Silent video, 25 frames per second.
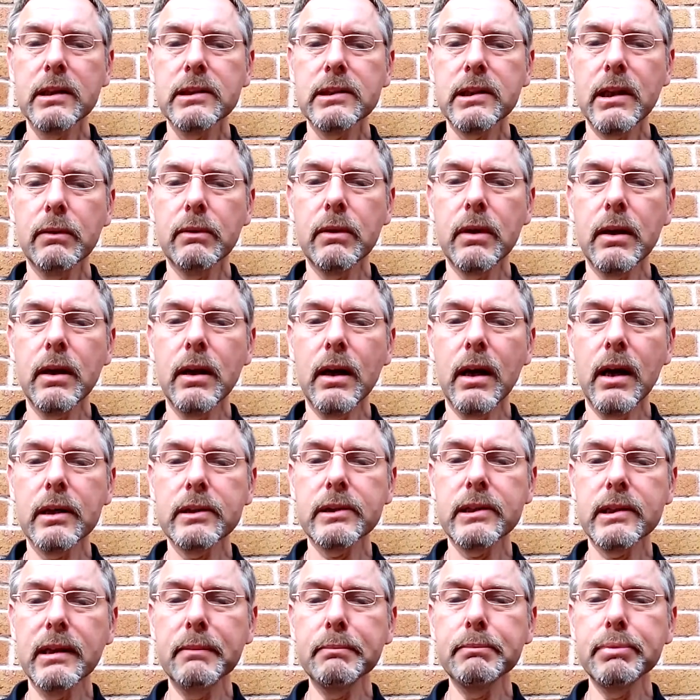So
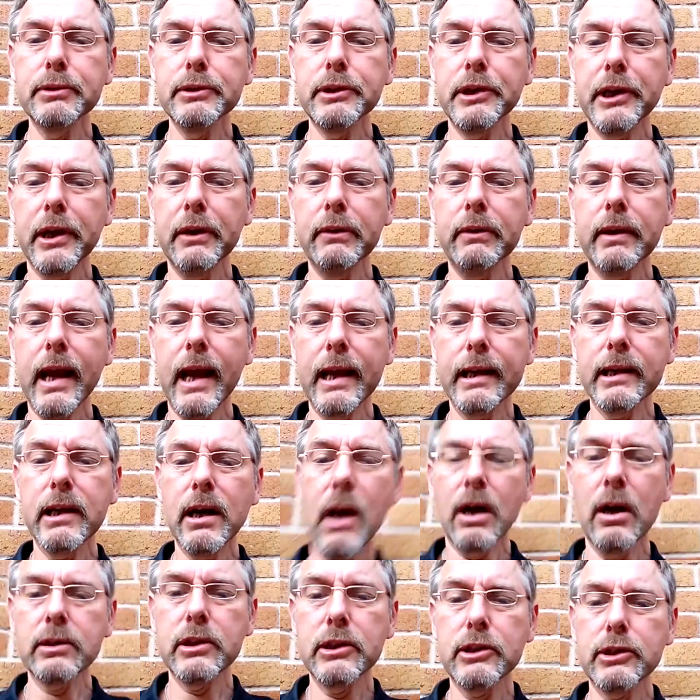a simple
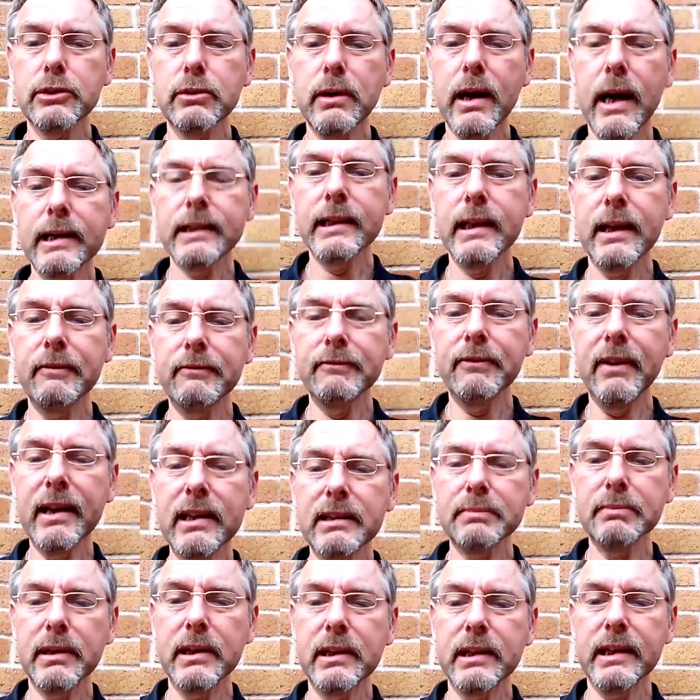UK-Ghana trade and
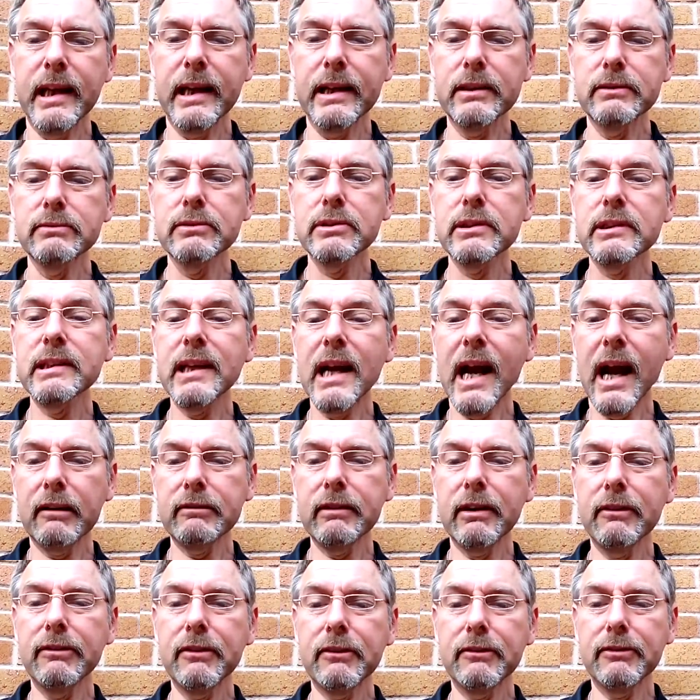investment deal,
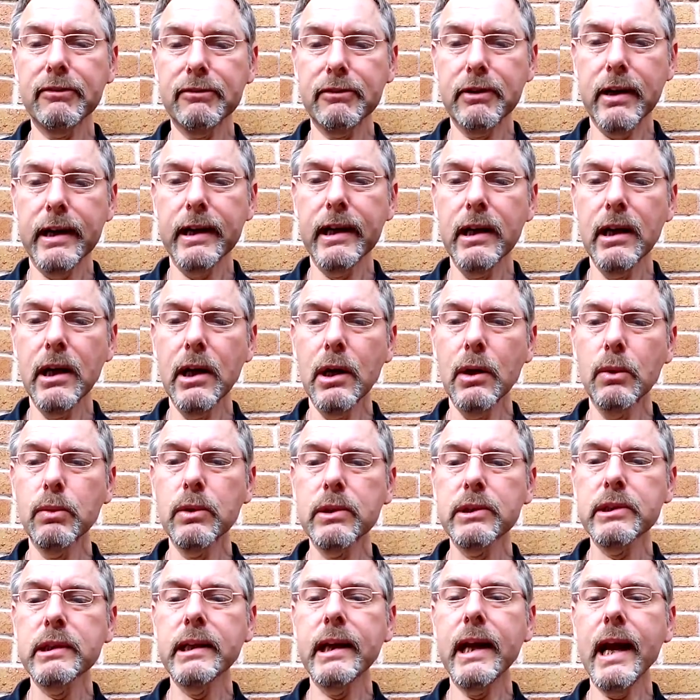tariff-free,
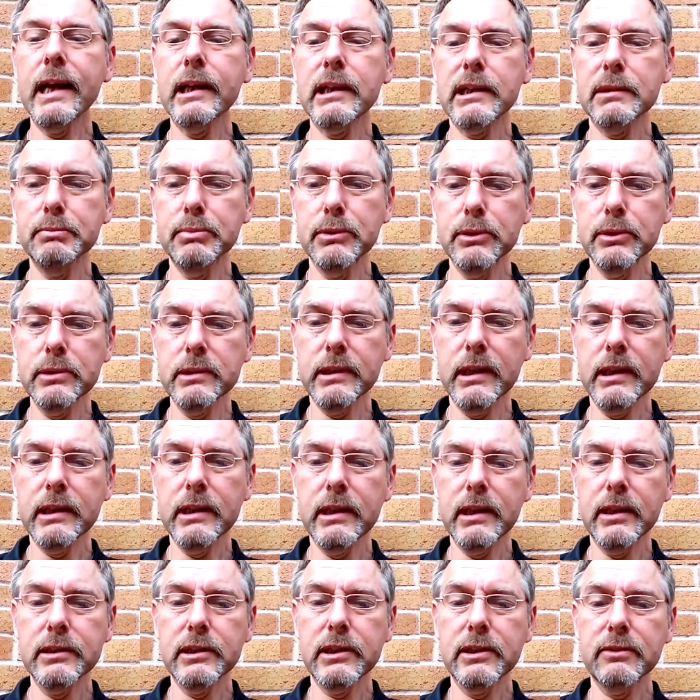would see exported
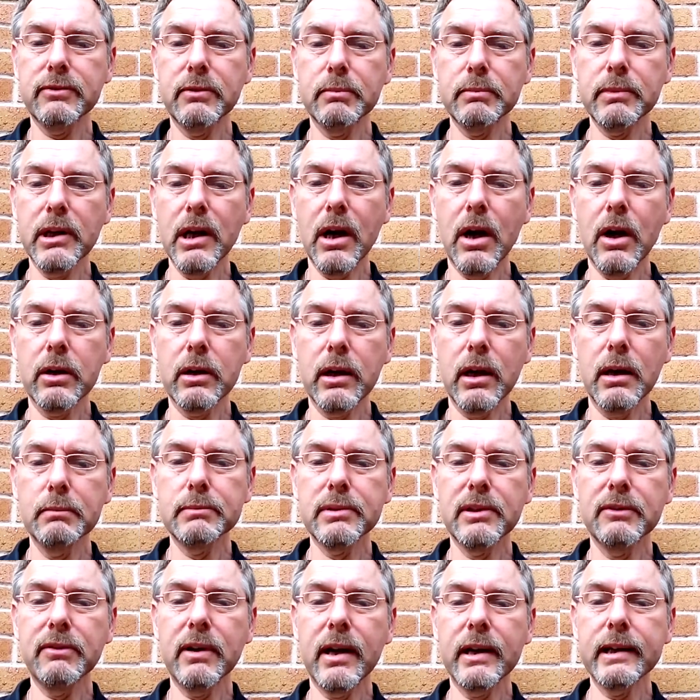goods from Ghana
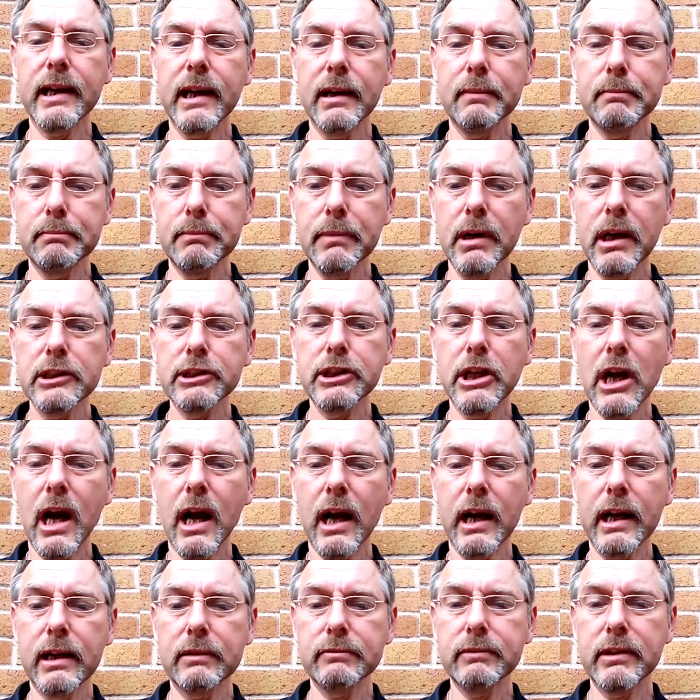providing a much
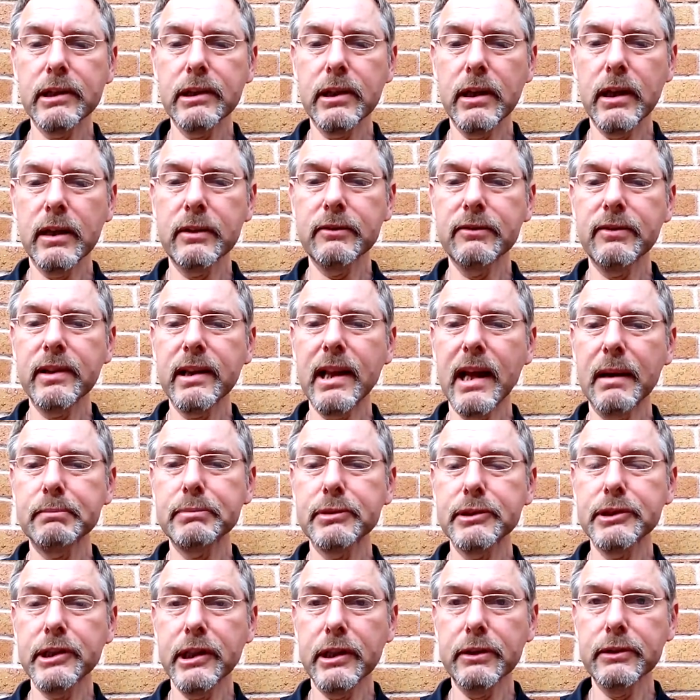higher return for their
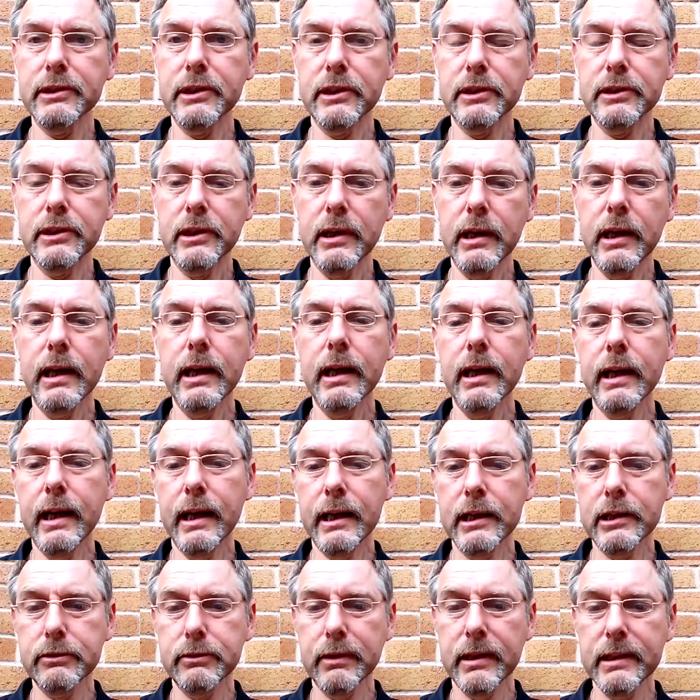producers,
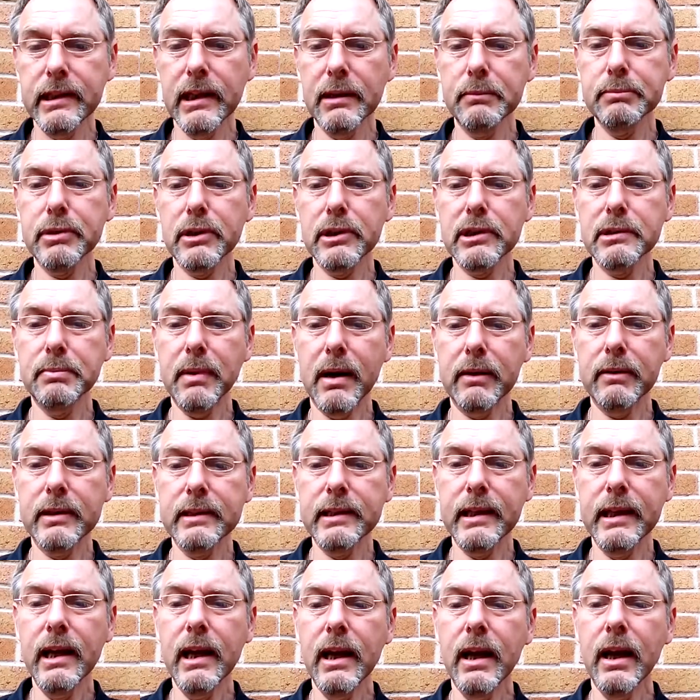increasing
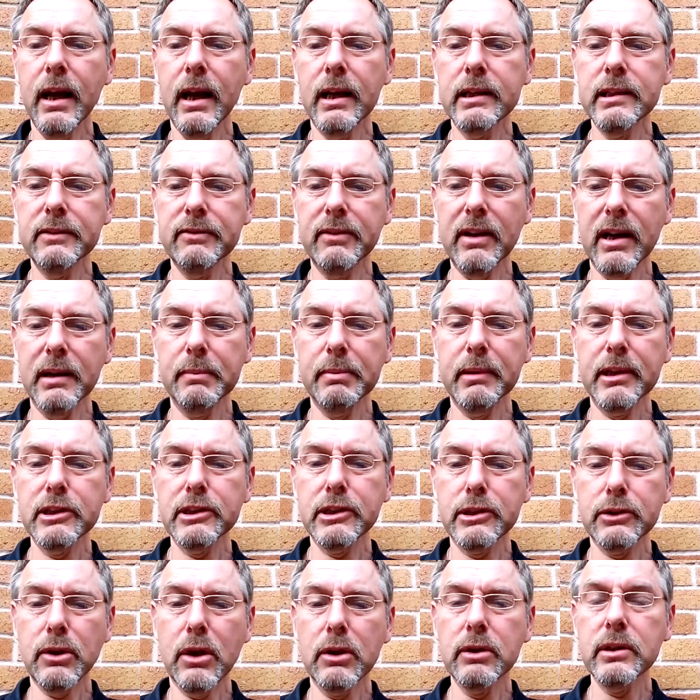prosperity and developing
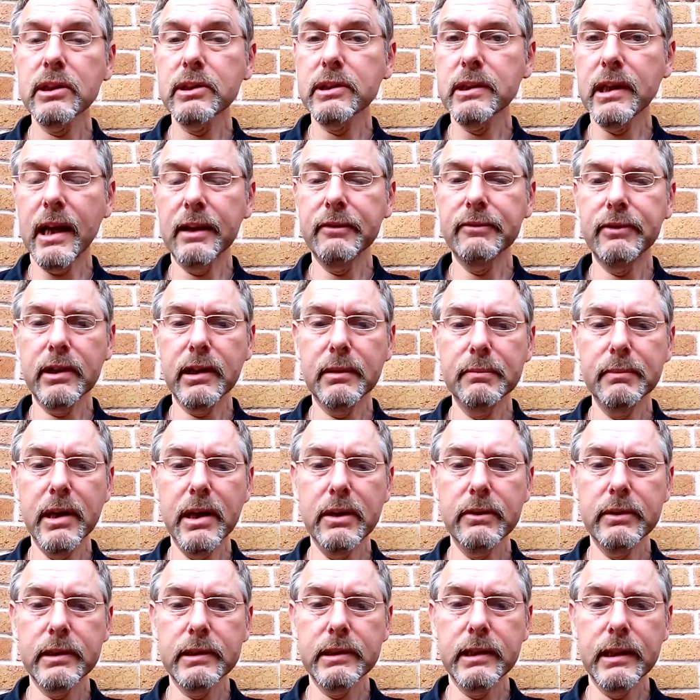stronger, safer
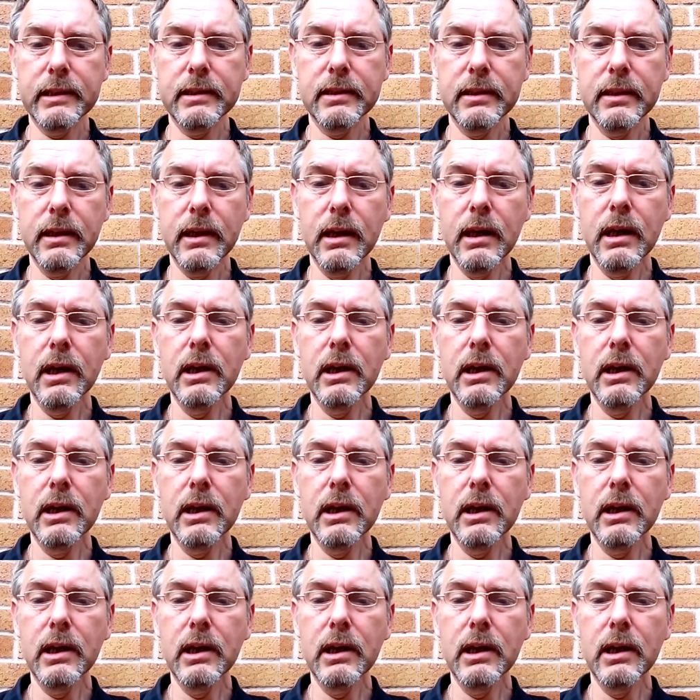communities.